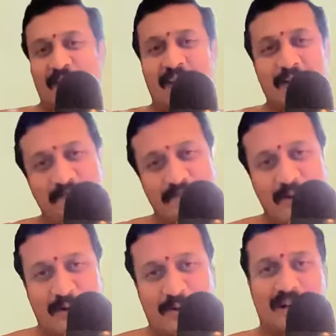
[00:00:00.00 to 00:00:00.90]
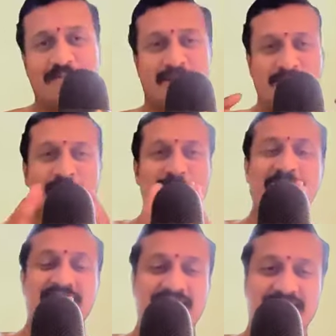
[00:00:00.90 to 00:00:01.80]
Okay, not to worry. But we will
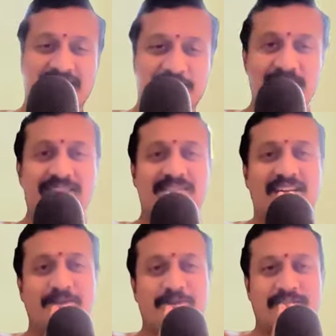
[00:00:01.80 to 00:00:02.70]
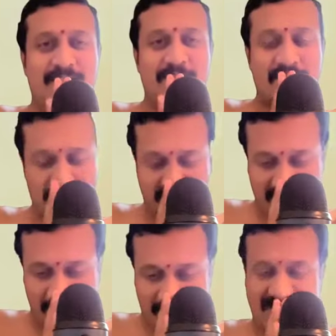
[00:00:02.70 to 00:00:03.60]
meet again next week. Thank you. Thank you very
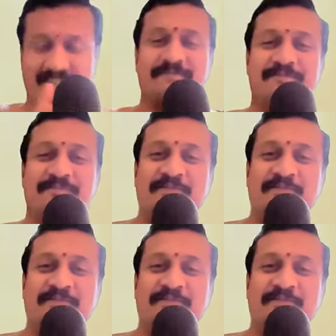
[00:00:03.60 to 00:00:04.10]
much. Namaste.